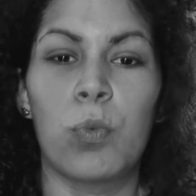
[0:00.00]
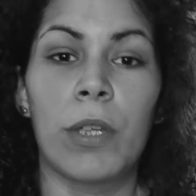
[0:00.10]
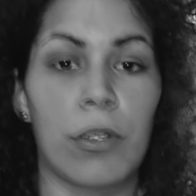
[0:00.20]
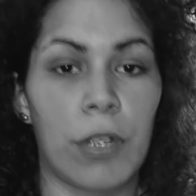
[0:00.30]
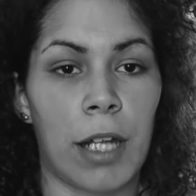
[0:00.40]

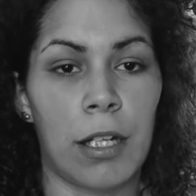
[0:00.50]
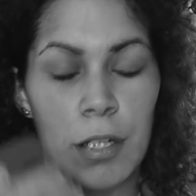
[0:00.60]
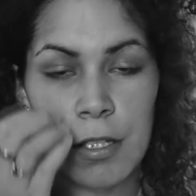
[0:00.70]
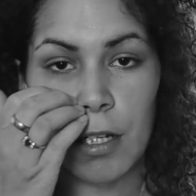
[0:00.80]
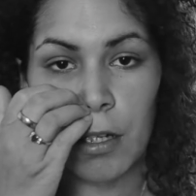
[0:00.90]
weird and
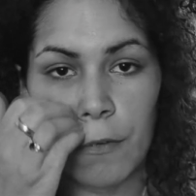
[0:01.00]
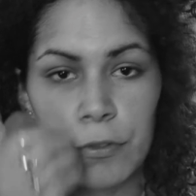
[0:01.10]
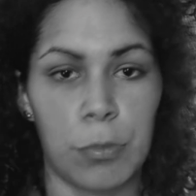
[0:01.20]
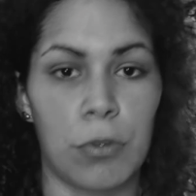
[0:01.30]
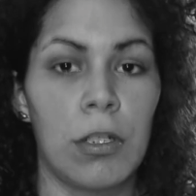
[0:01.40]
it's
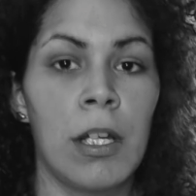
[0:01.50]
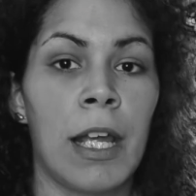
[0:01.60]
uncomfortable.